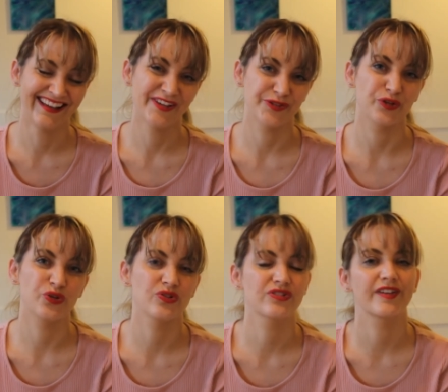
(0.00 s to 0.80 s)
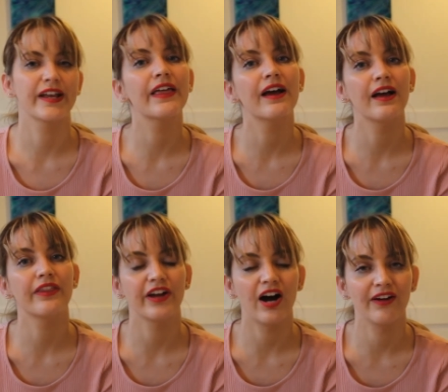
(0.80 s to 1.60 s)
So usually
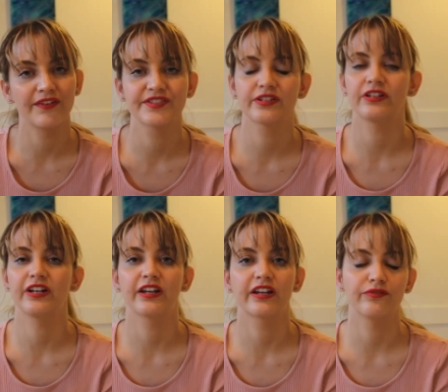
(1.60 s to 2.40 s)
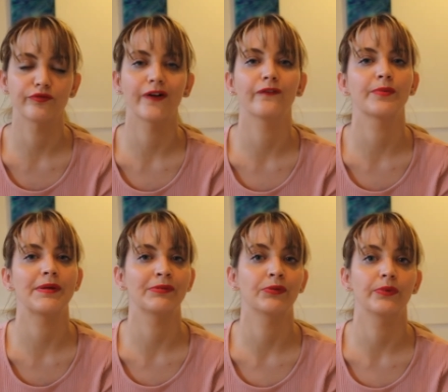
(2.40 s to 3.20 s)
the high risk clinic involved
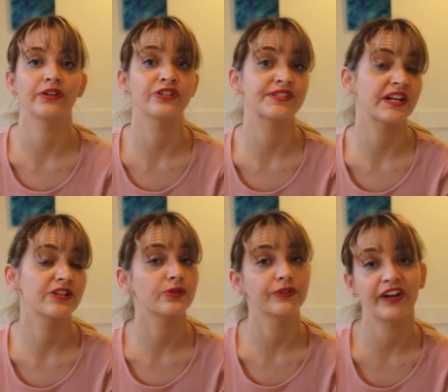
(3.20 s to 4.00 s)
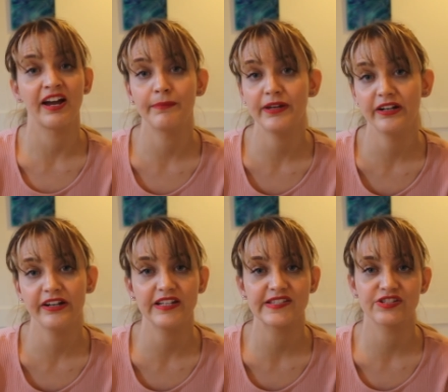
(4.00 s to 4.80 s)
people with gestational
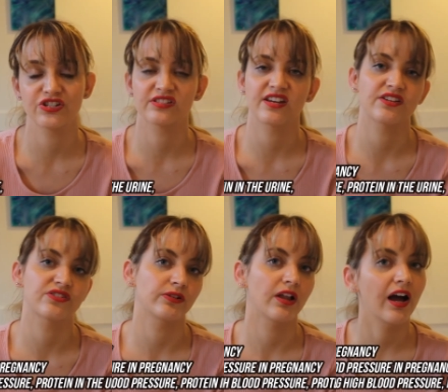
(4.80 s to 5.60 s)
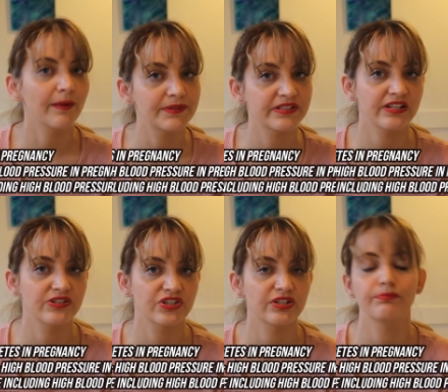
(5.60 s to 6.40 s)
diabetes, gestational
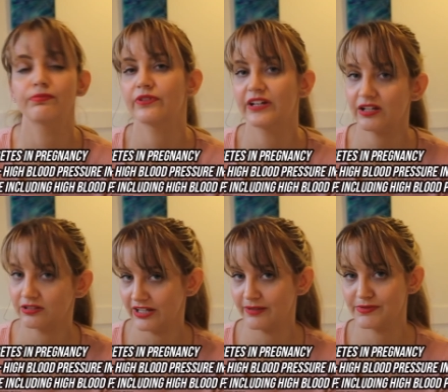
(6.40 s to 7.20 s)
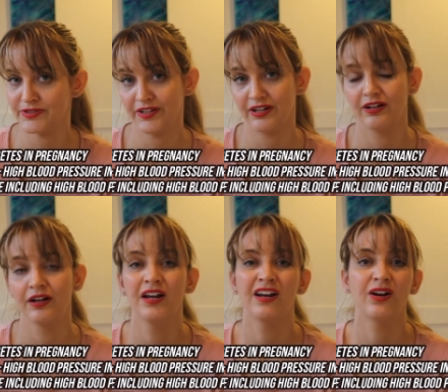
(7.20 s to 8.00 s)
hypertension, preeclampsia,
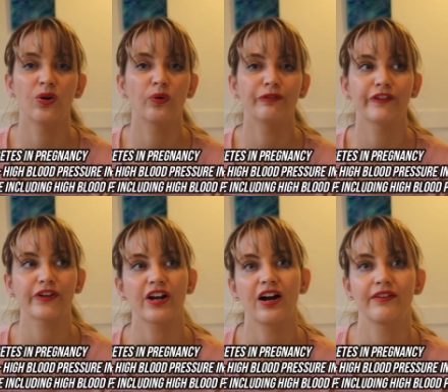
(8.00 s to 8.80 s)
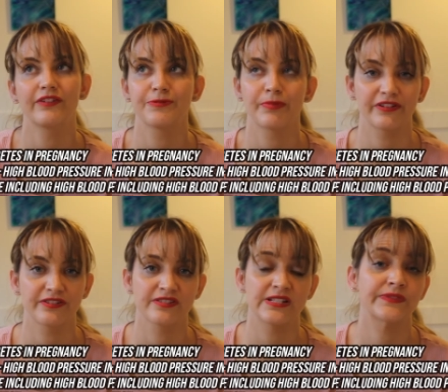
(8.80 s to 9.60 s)
or very high risk
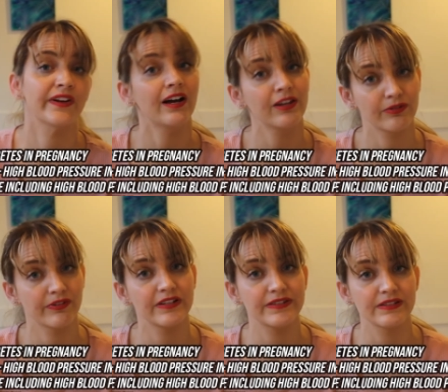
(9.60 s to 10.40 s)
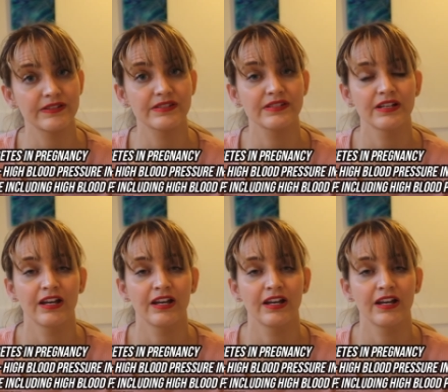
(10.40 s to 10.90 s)
pregnancies for other reasons.